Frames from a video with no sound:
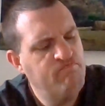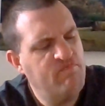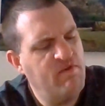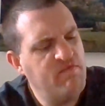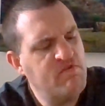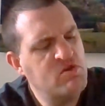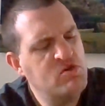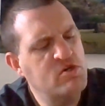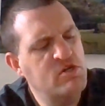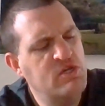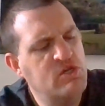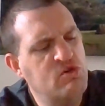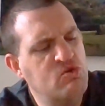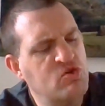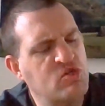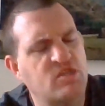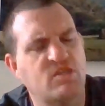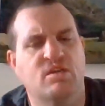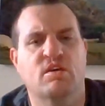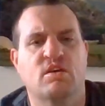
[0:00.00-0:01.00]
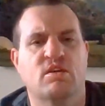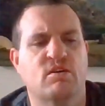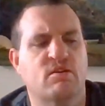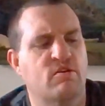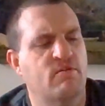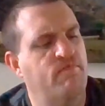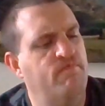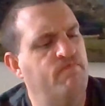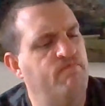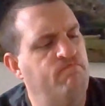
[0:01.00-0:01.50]
Maybe could have used
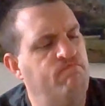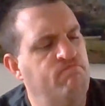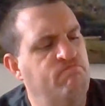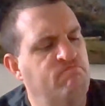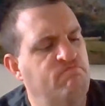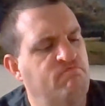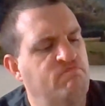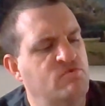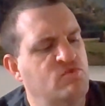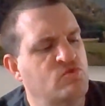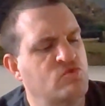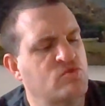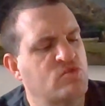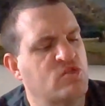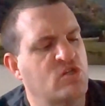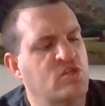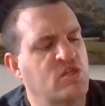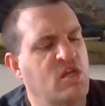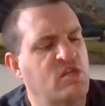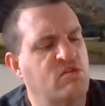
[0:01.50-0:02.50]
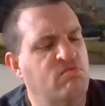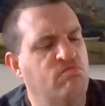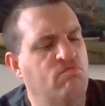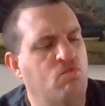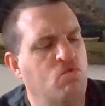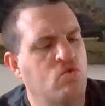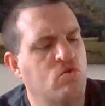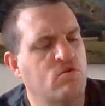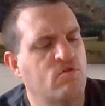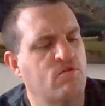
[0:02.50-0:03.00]
a, used a touch
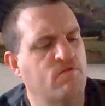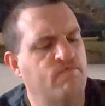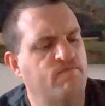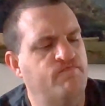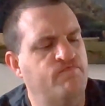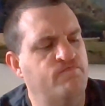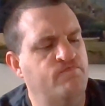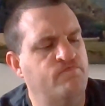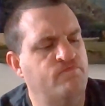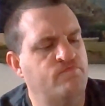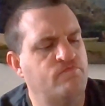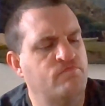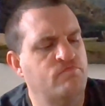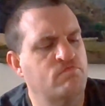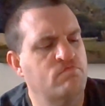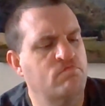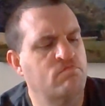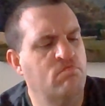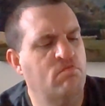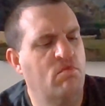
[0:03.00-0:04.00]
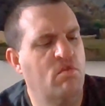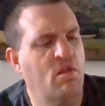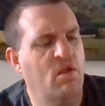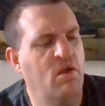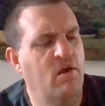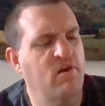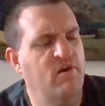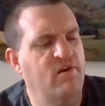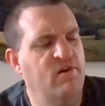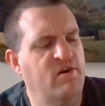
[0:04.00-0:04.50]
more
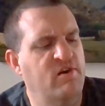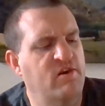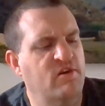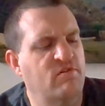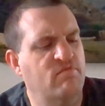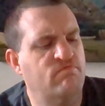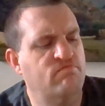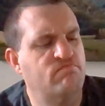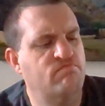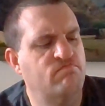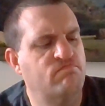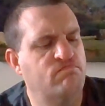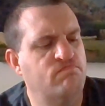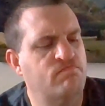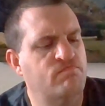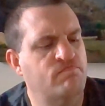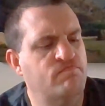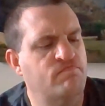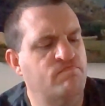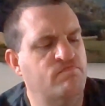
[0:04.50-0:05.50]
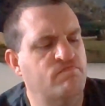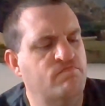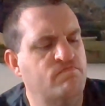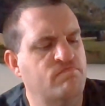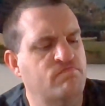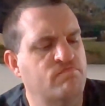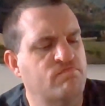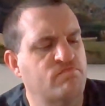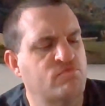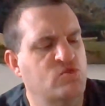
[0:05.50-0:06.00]
uh,
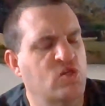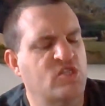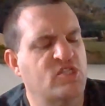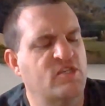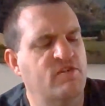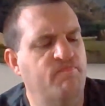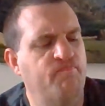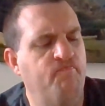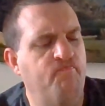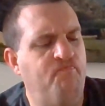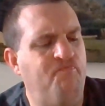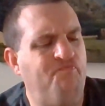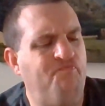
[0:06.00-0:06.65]
dressing,